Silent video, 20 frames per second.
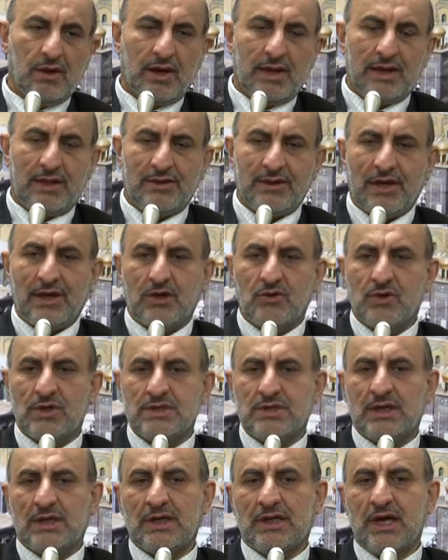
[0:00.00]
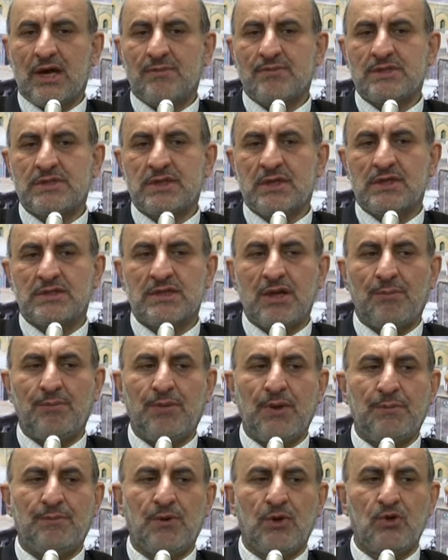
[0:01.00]
Another question comes,
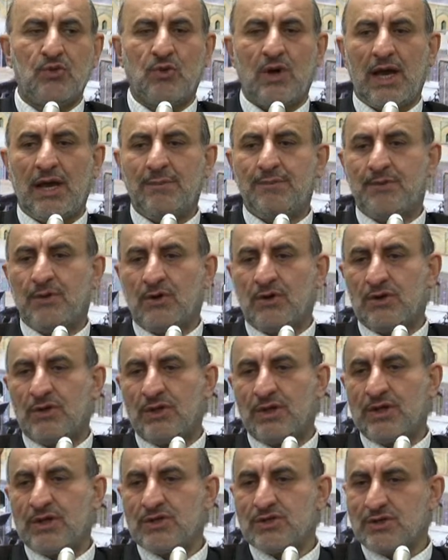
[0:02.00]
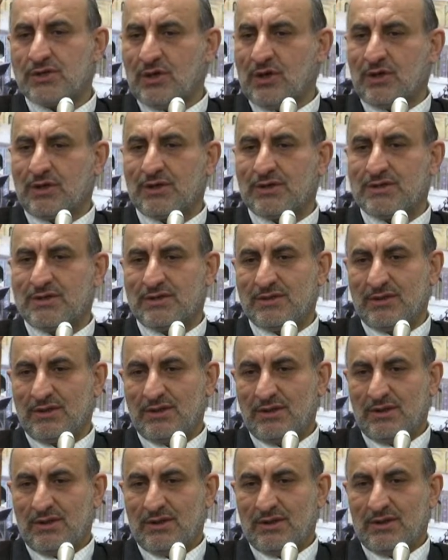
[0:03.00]
some people wipe on the socks
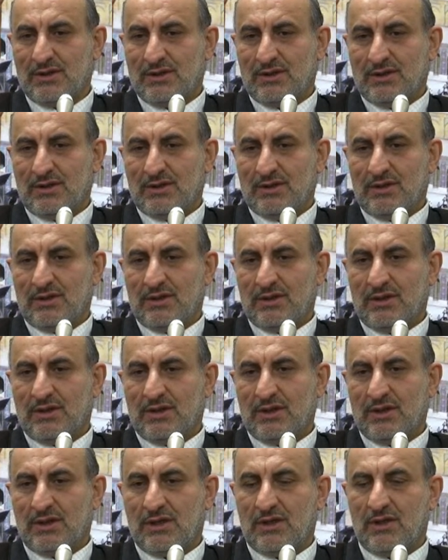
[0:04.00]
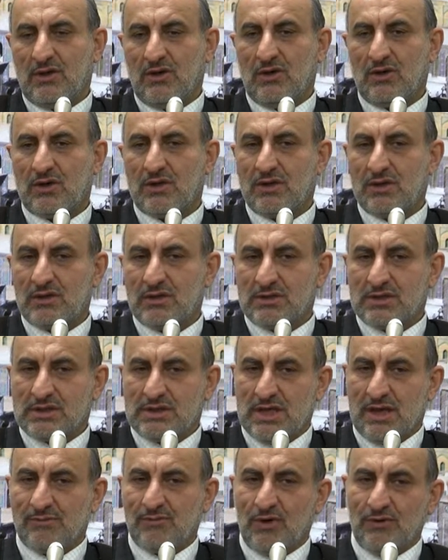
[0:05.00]
or
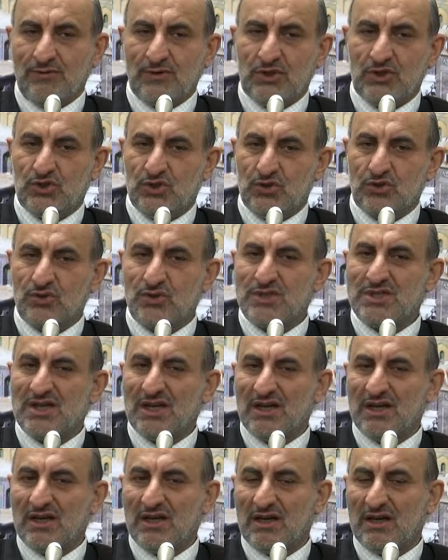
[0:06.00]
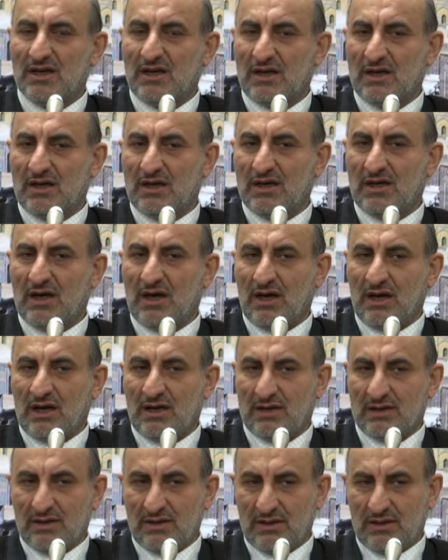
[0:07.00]
some of the shoes
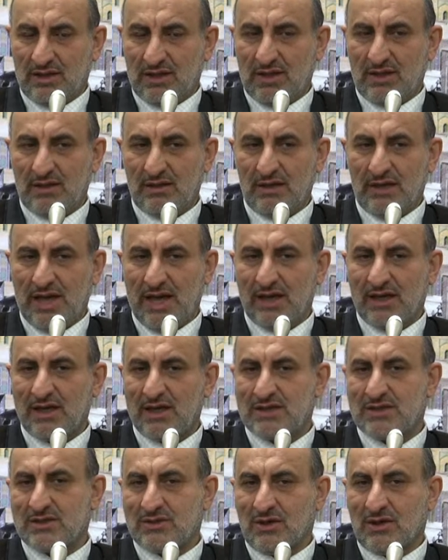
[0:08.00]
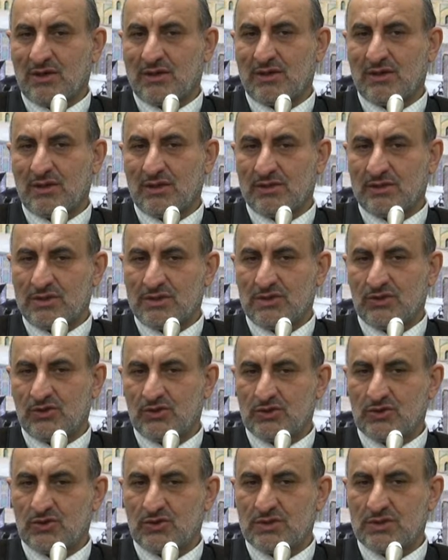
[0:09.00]
are like a sock. It is a
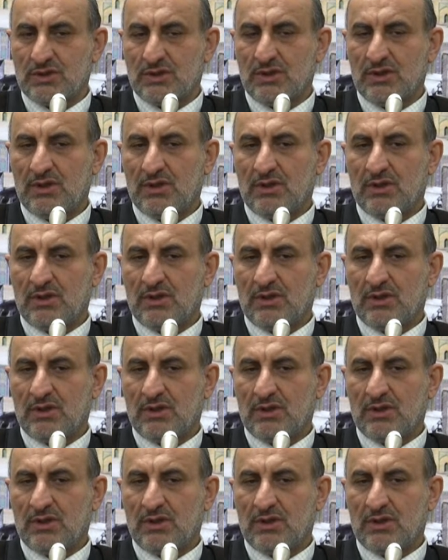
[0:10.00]
shoes,